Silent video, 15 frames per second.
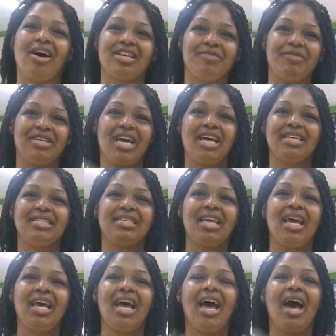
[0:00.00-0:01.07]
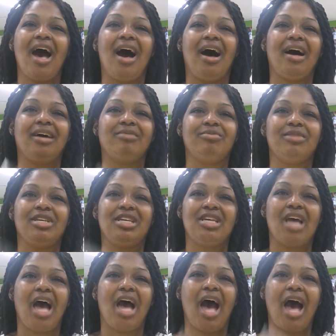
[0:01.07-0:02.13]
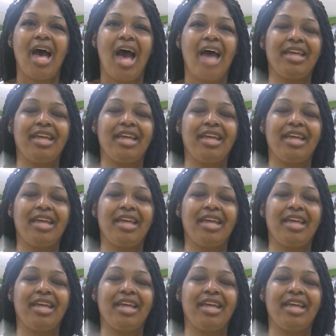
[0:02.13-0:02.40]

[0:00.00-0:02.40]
because I